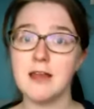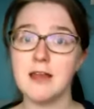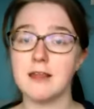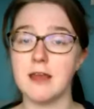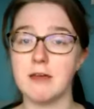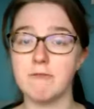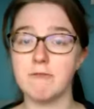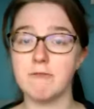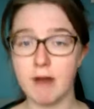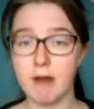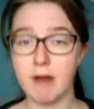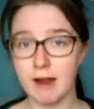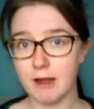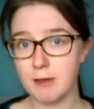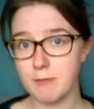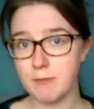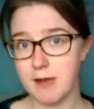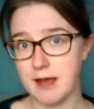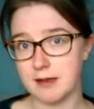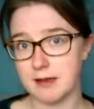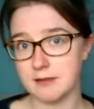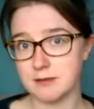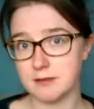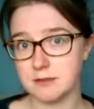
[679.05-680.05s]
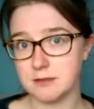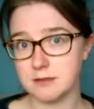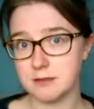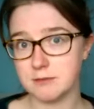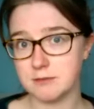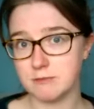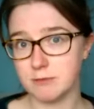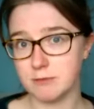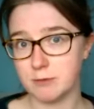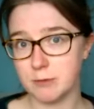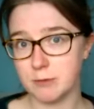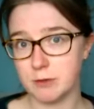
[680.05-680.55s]
They recommend
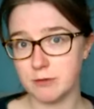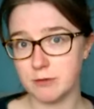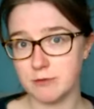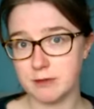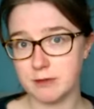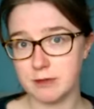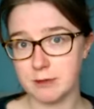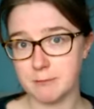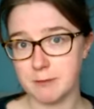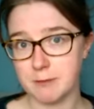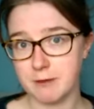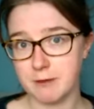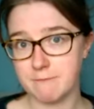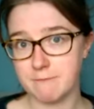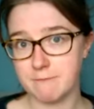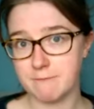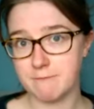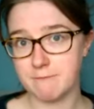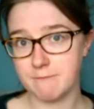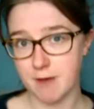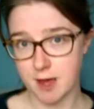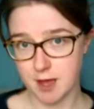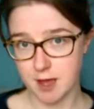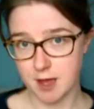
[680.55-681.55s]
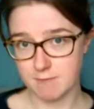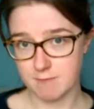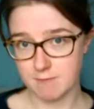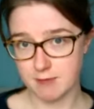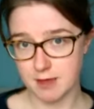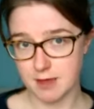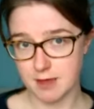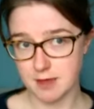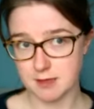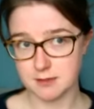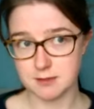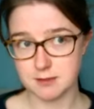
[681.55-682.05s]
removing them at 5
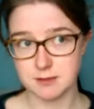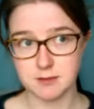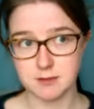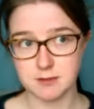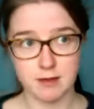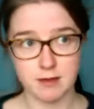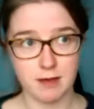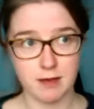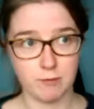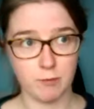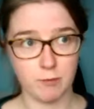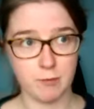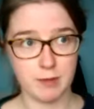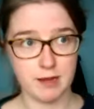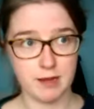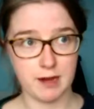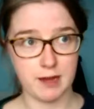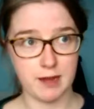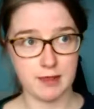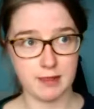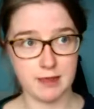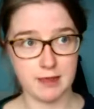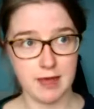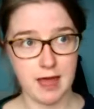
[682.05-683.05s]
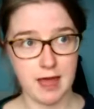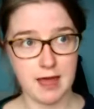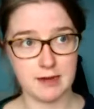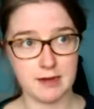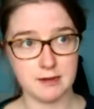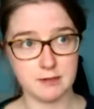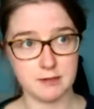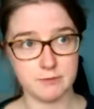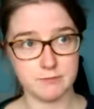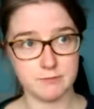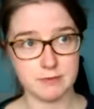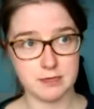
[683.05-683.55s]
years, so that will be like the
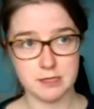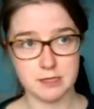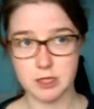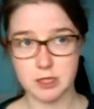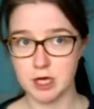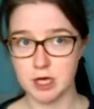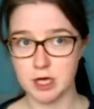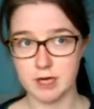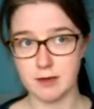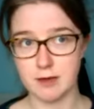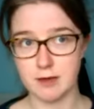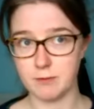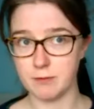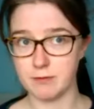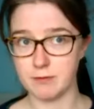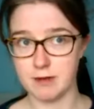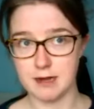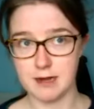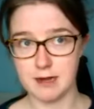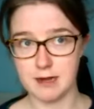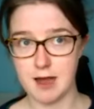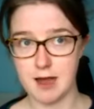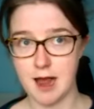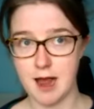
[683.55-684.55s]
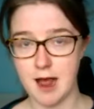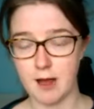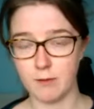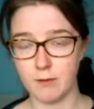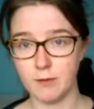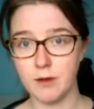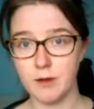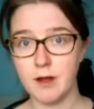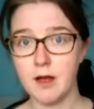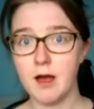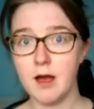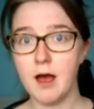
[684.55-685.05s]
end of this year that we're in
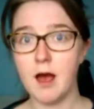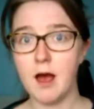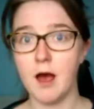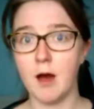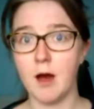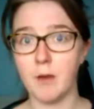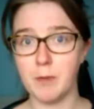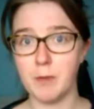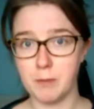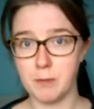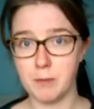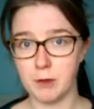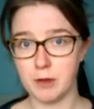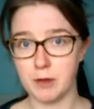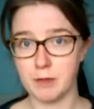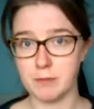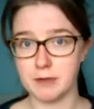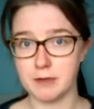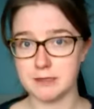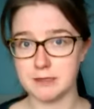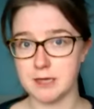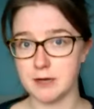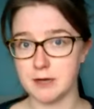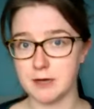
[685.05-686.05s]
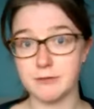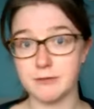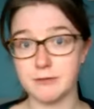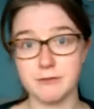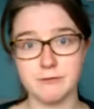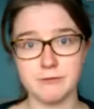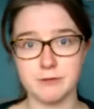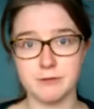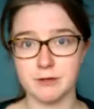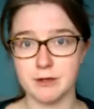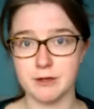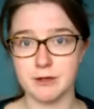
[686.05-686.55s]
now. I'll be booking myself
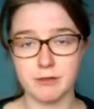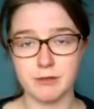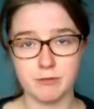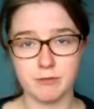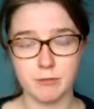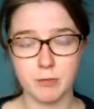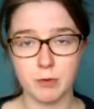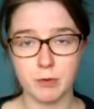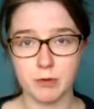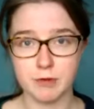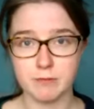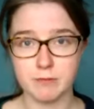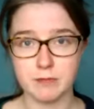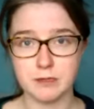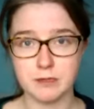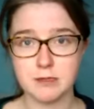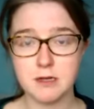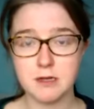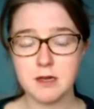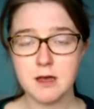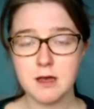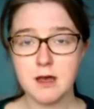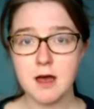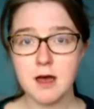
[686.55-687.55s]
in for another appointment.